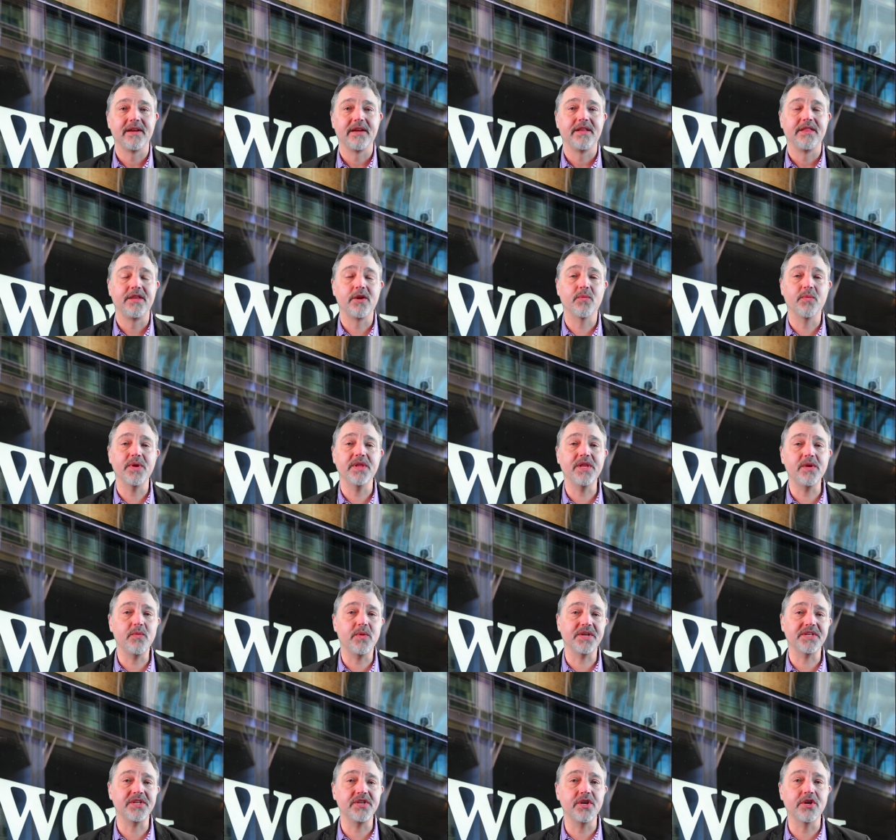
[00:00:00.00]
There really
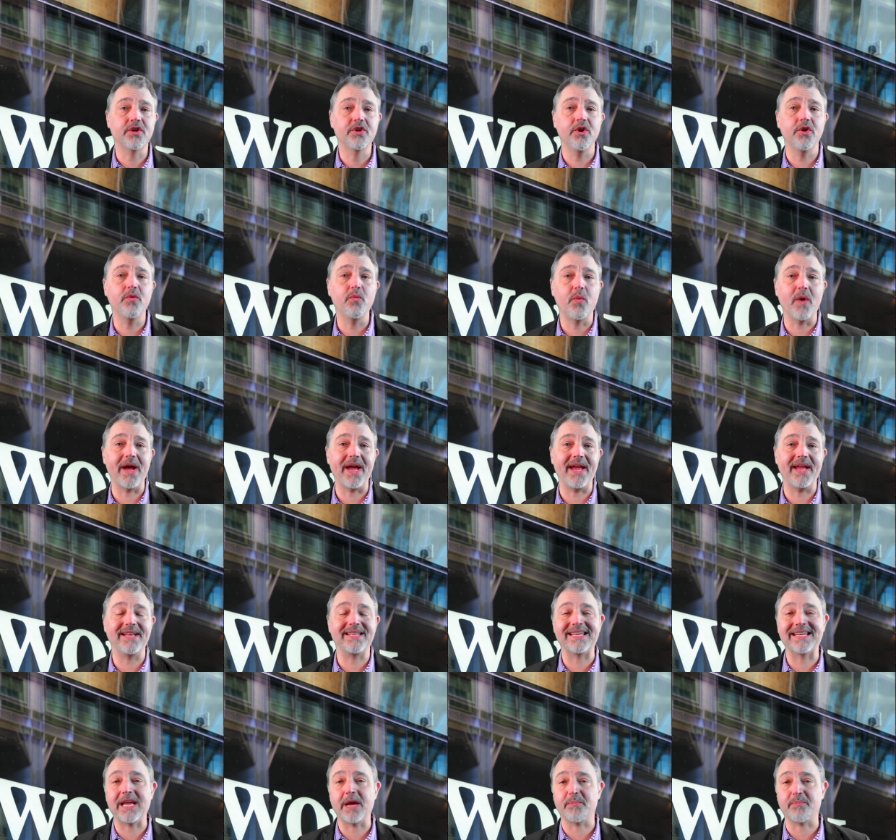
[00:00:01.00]
wasn't a good way
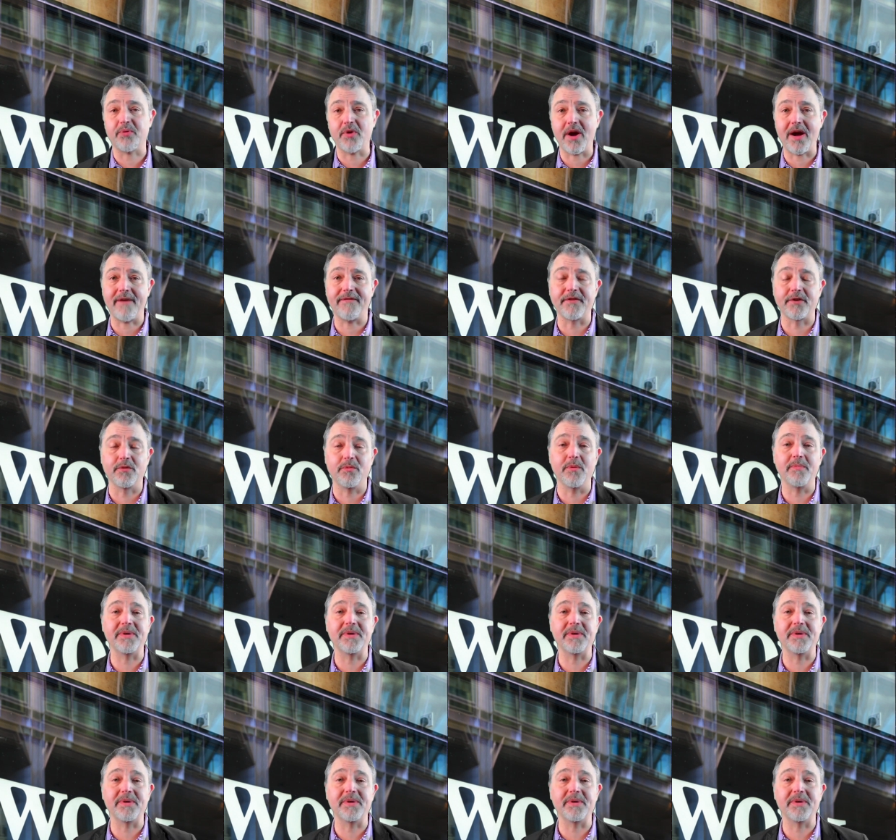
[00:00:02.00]
to get profitable